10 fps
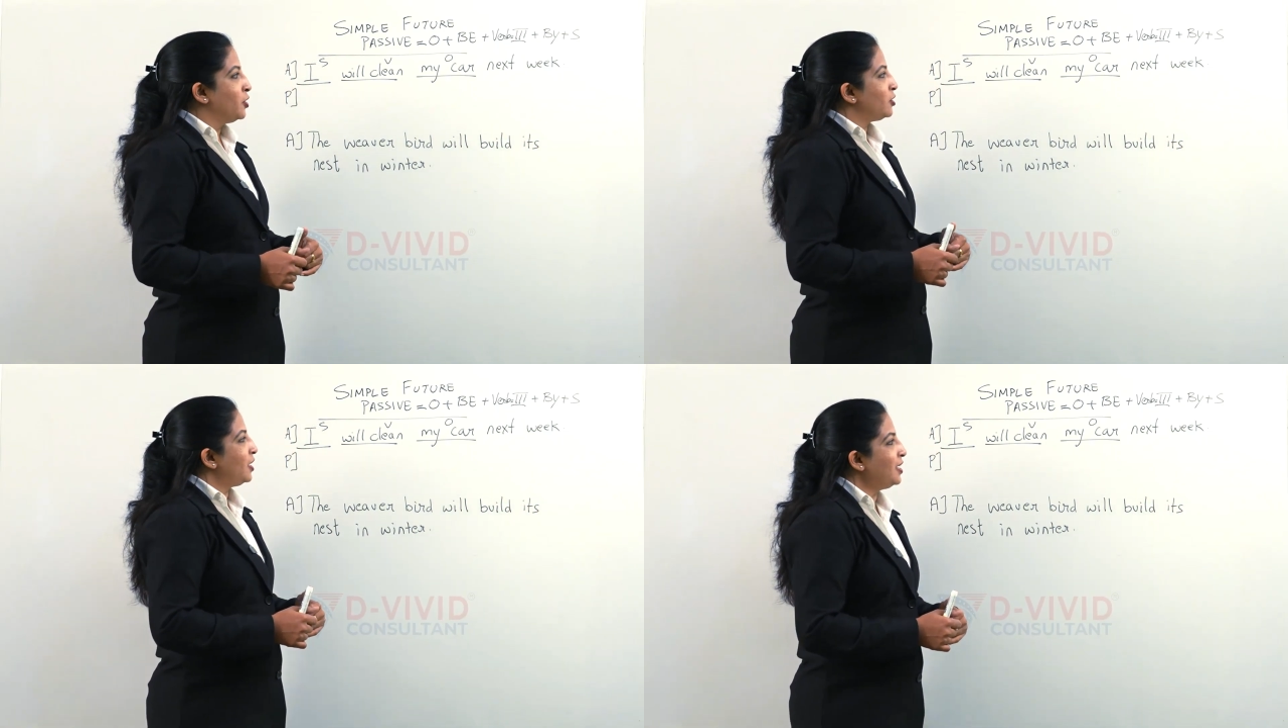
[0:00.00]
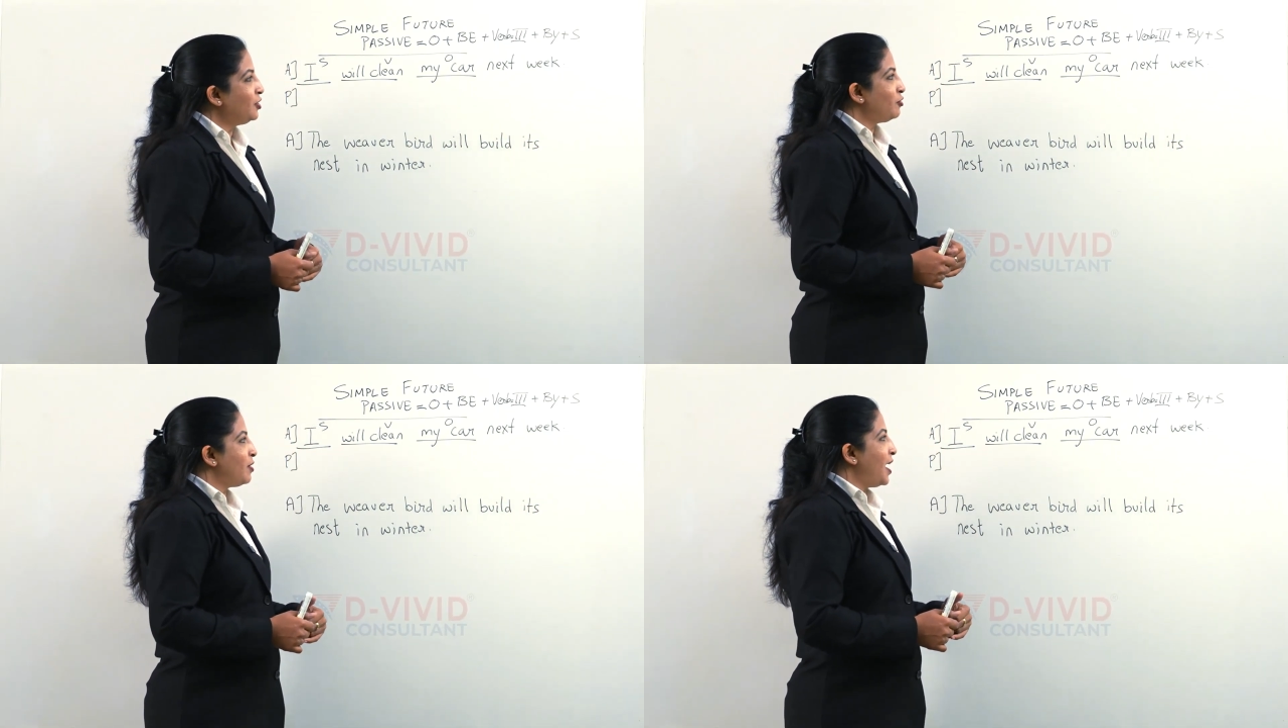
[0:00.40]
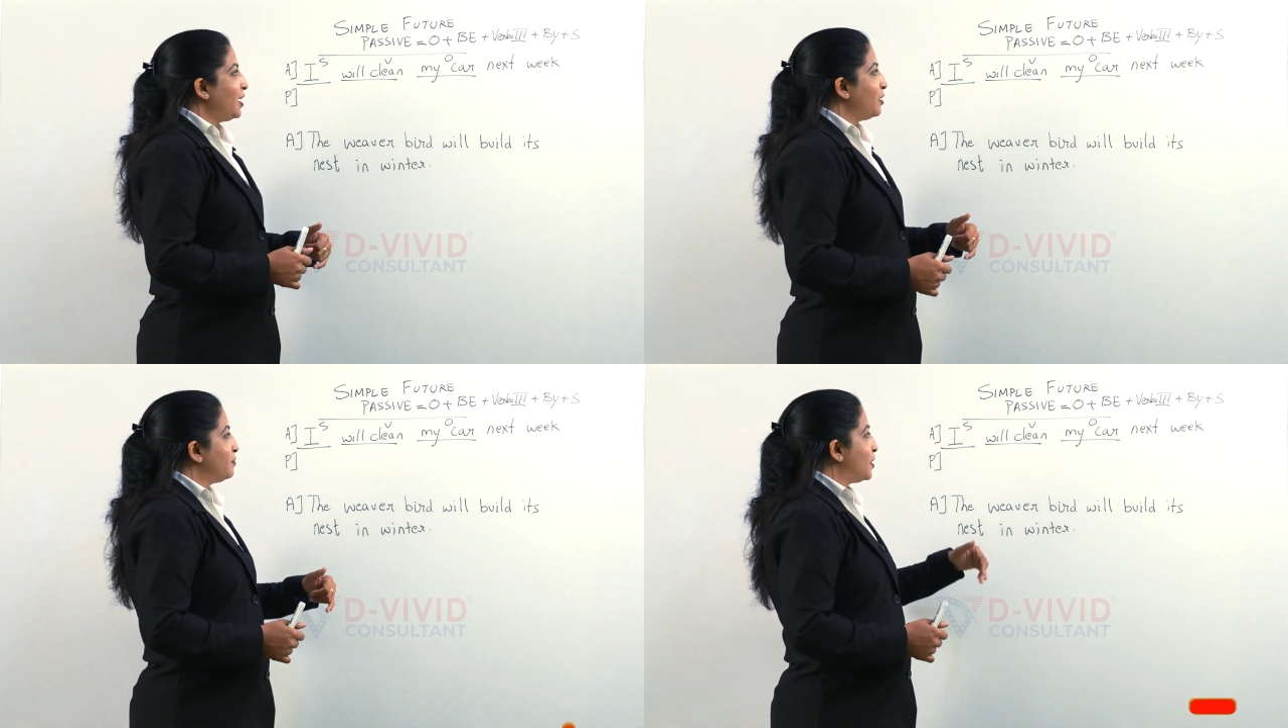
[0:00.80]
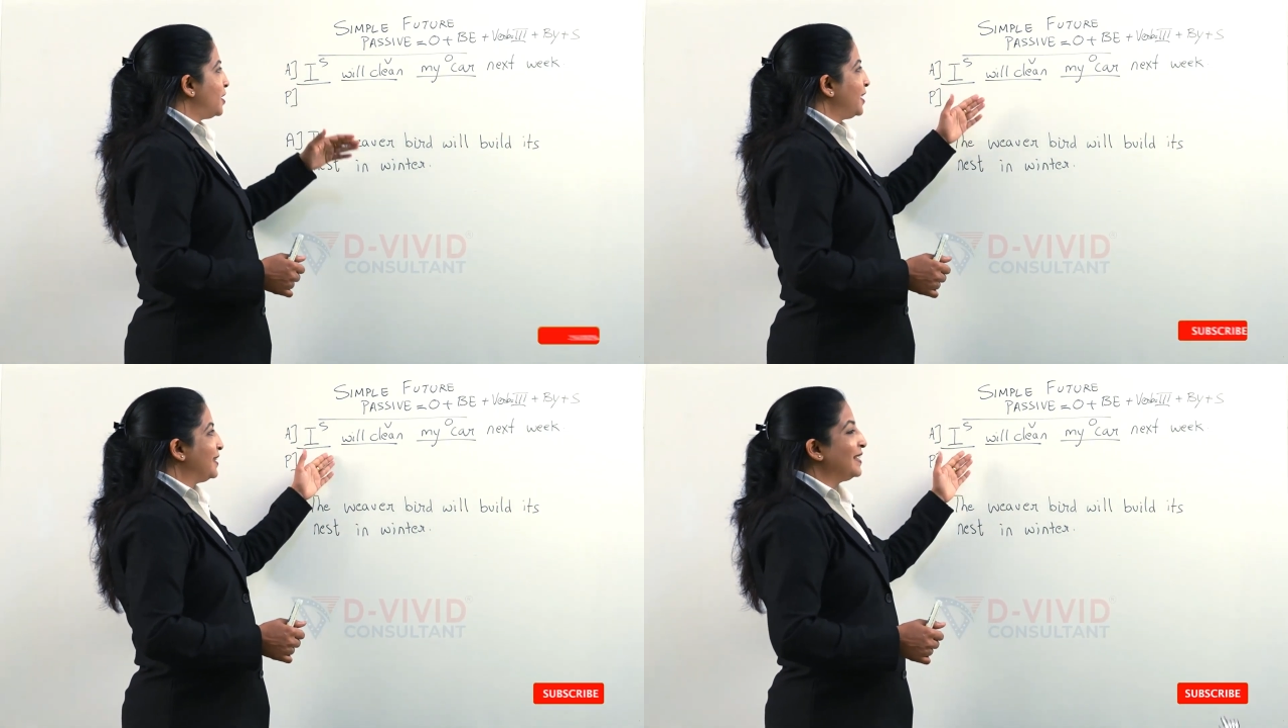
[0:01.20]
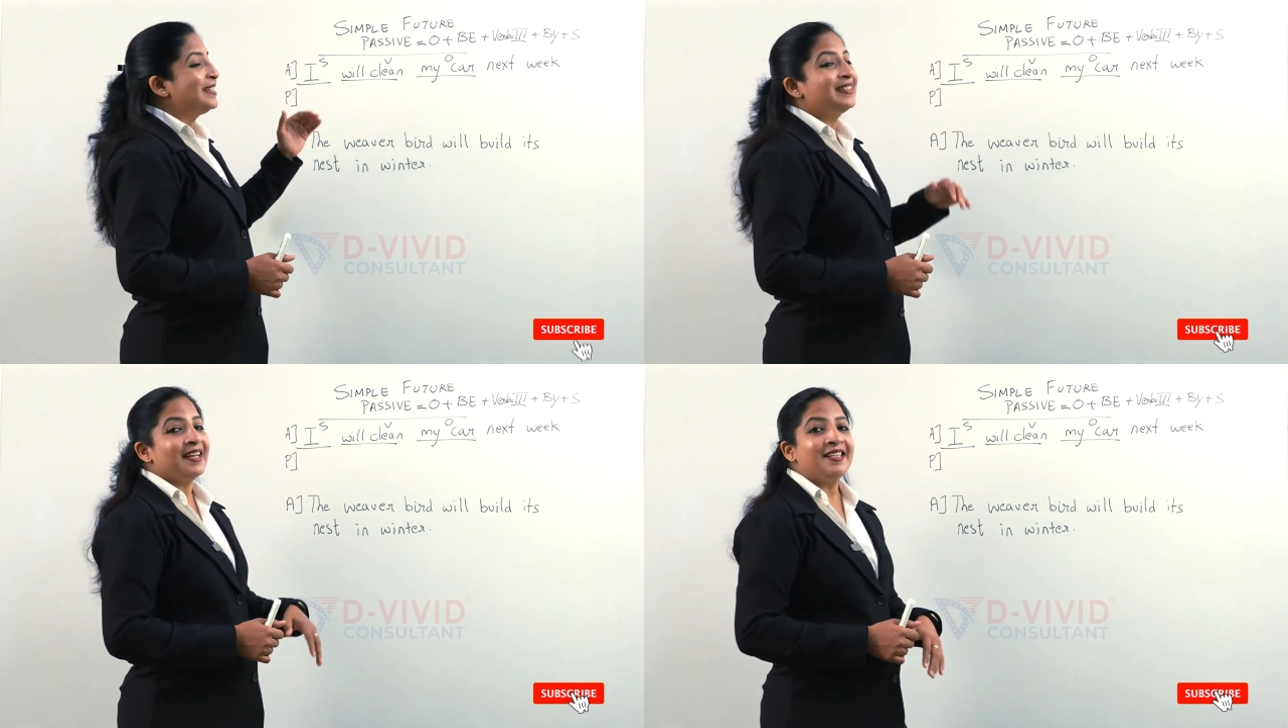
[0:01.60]
So let's try converting
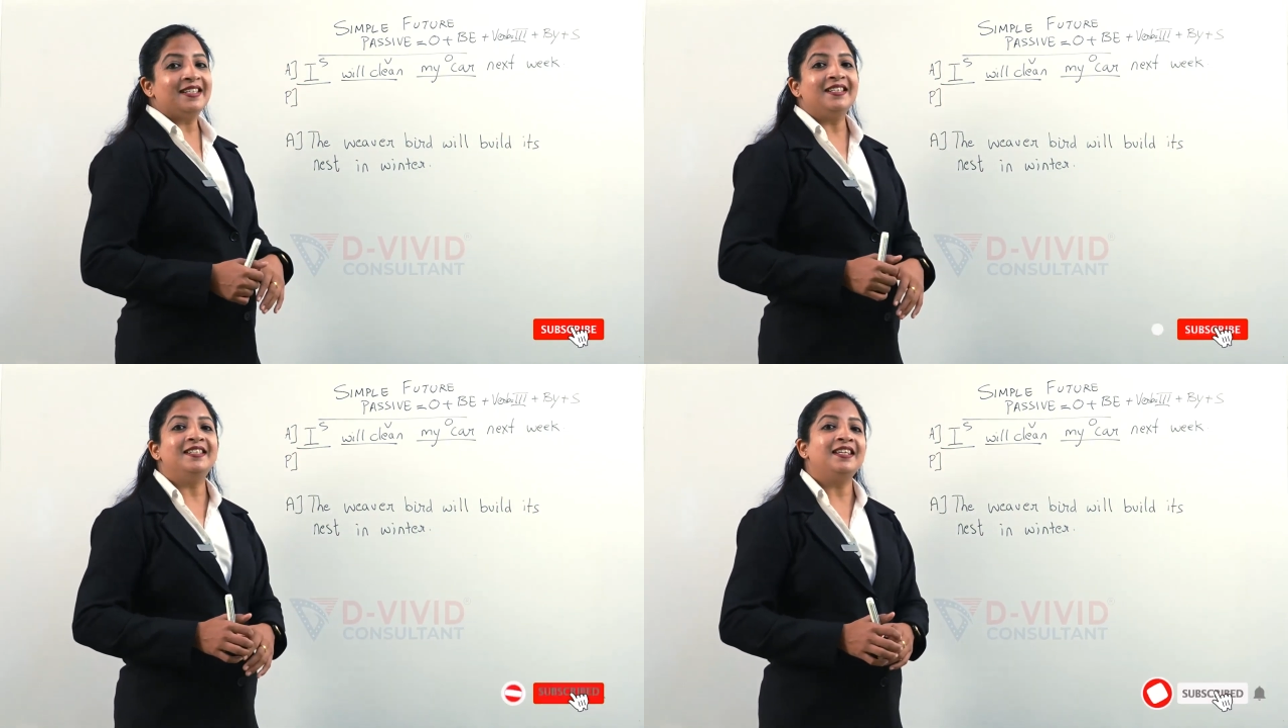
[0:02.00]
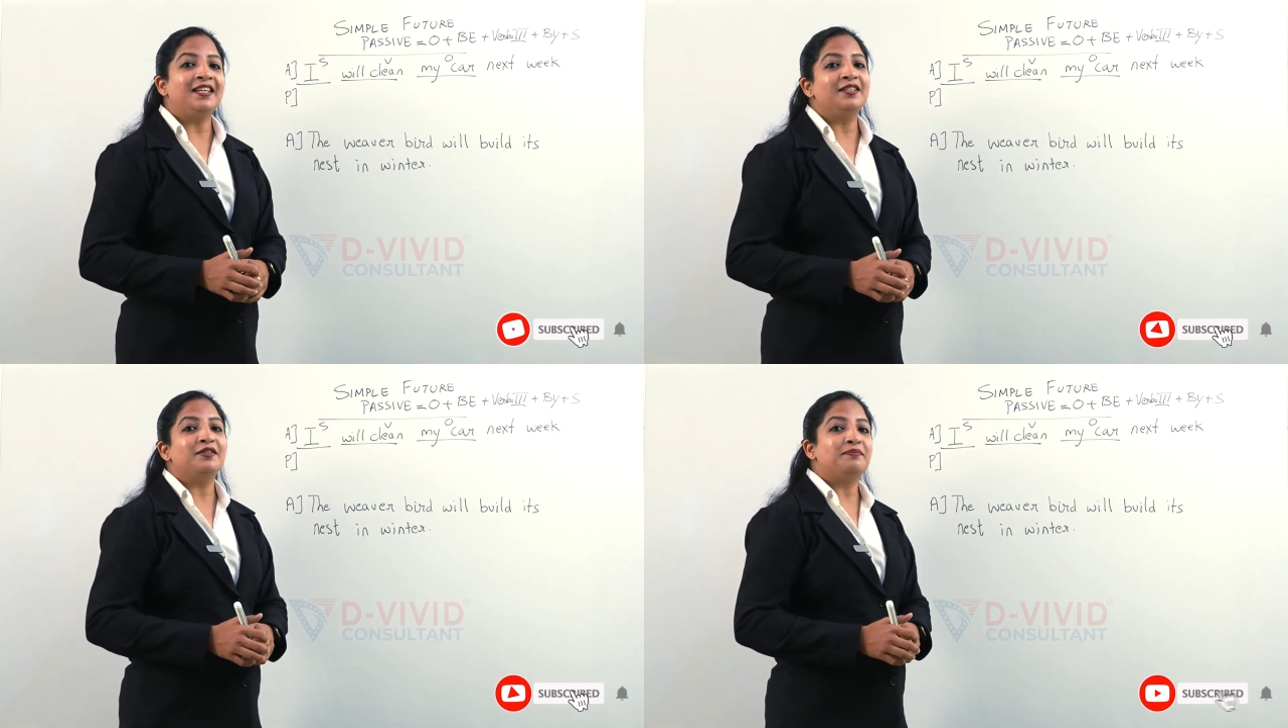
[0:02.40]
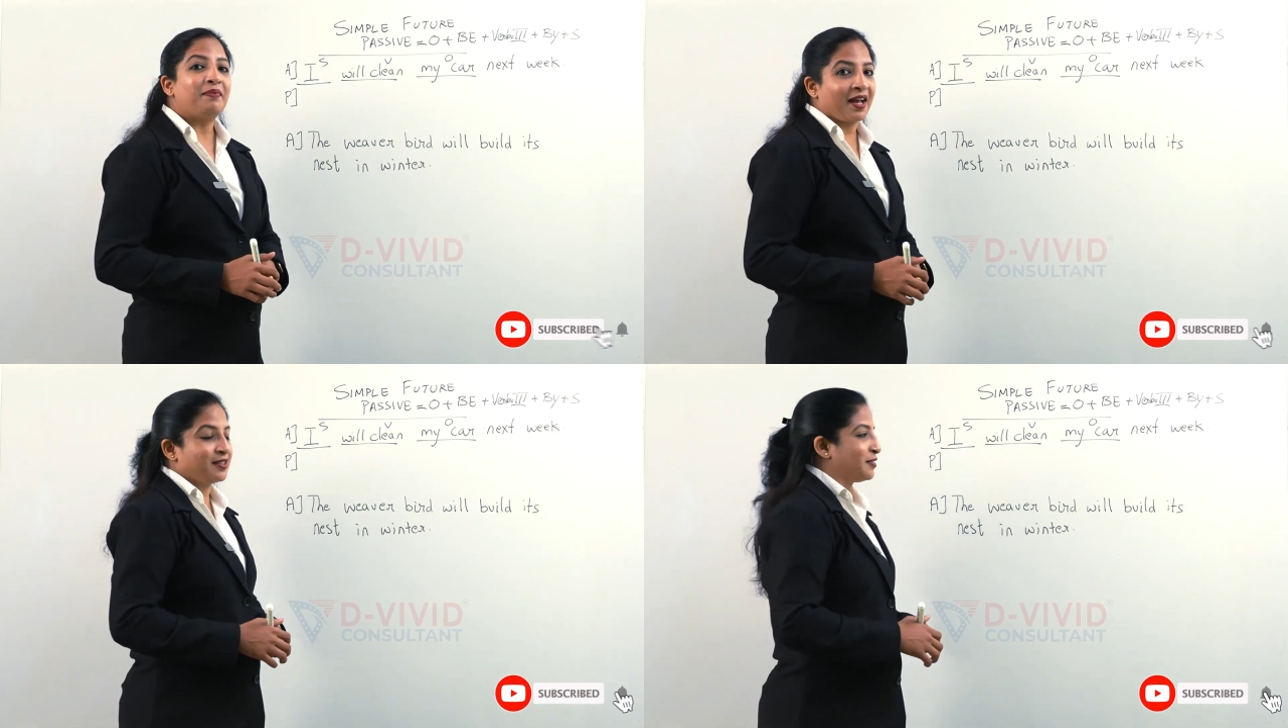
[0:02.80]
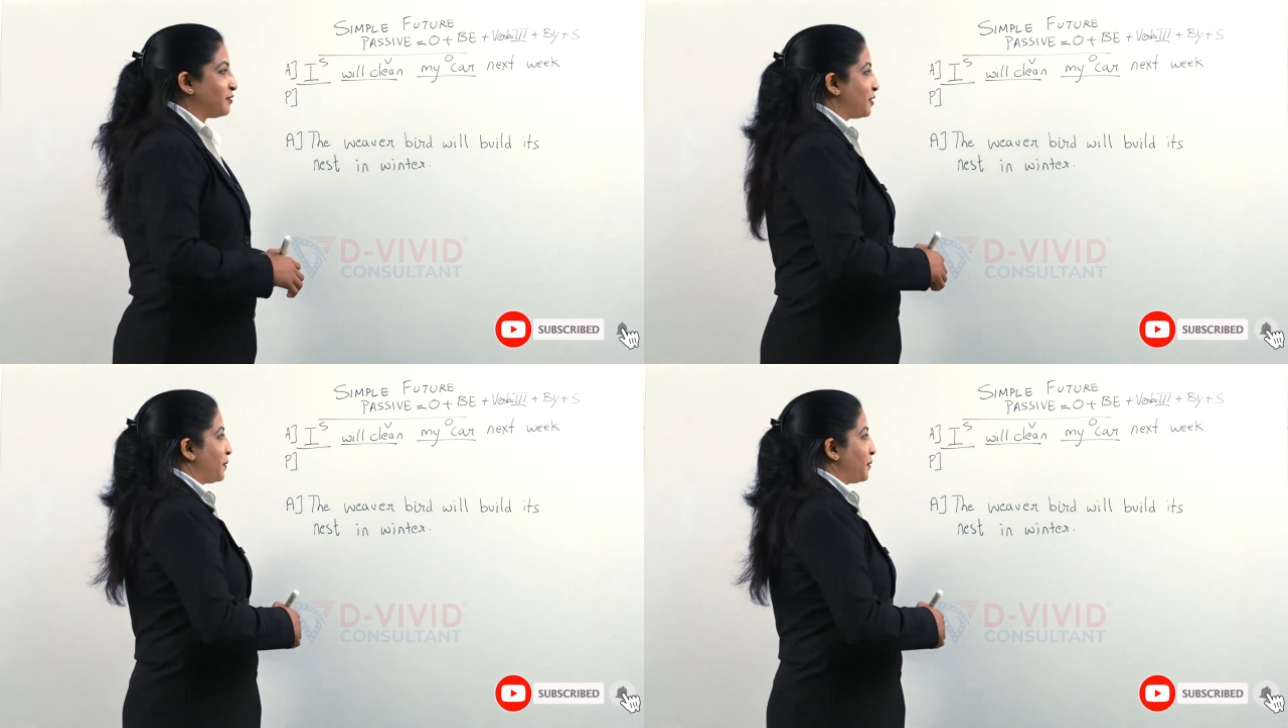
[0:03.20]
this sentence into passive.